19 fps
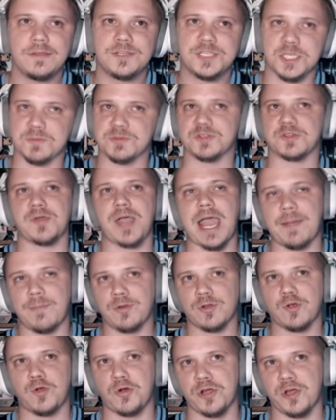
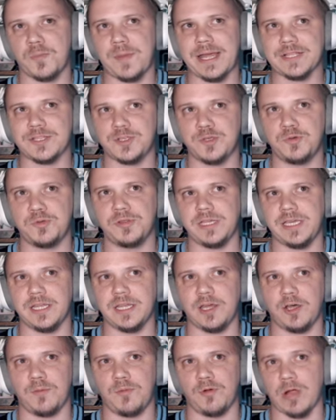subscriber quarterback to,
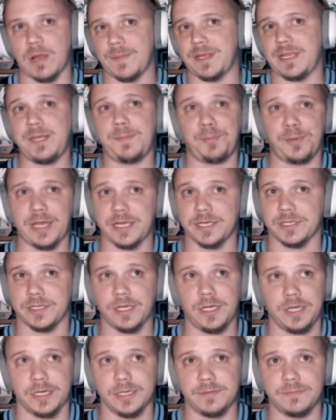Lionel Moore. I mean, he played
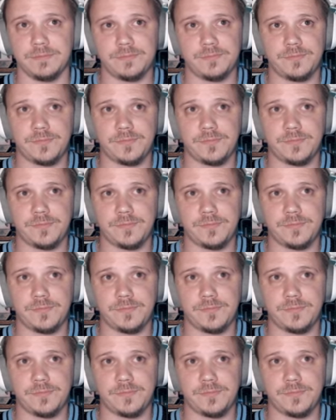good.